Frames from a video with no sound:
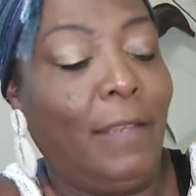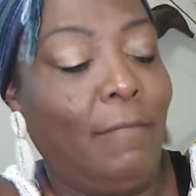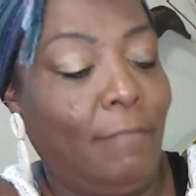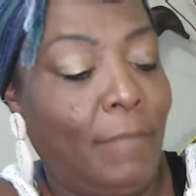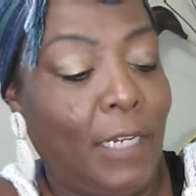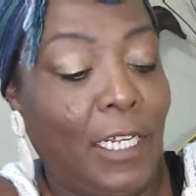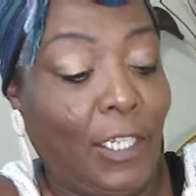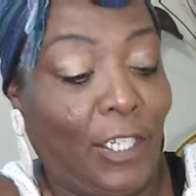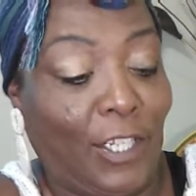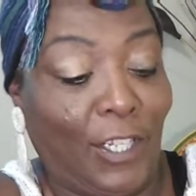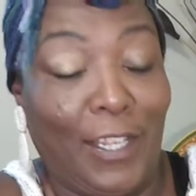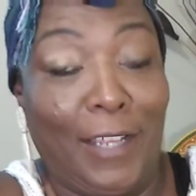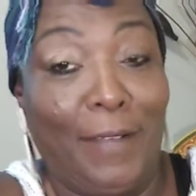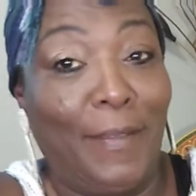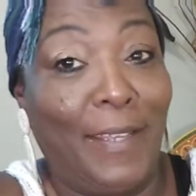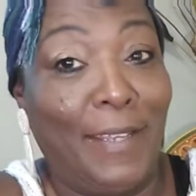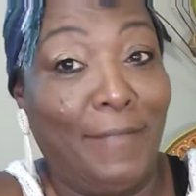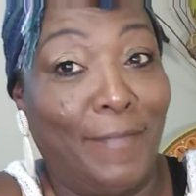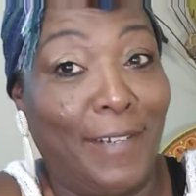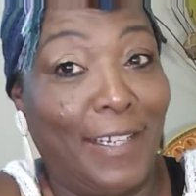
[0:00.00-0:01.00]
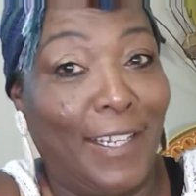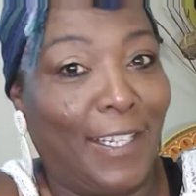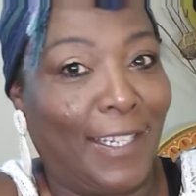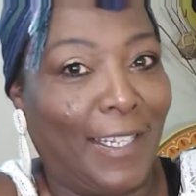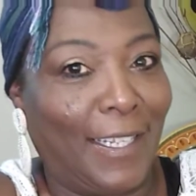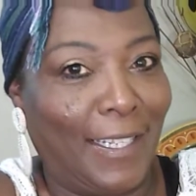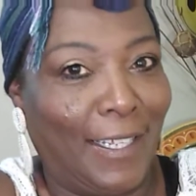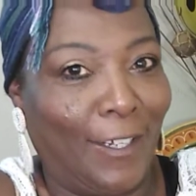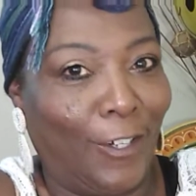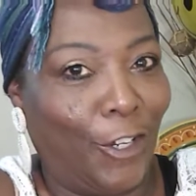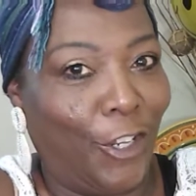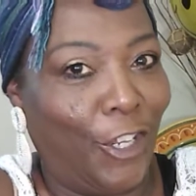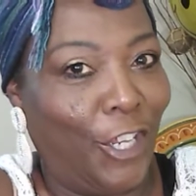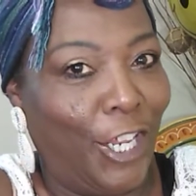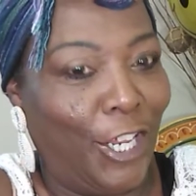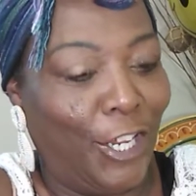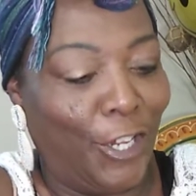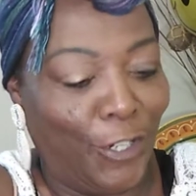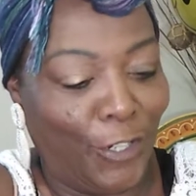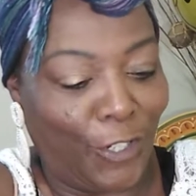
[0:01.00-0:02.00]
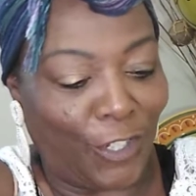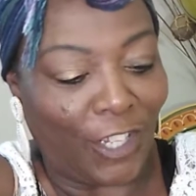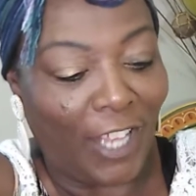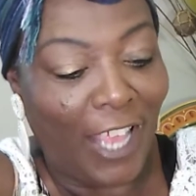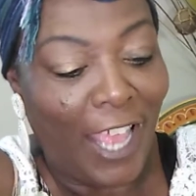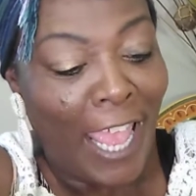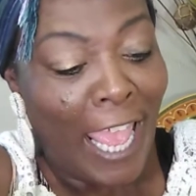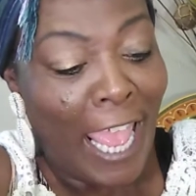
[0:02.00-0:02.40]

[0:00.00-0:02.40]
Months or years.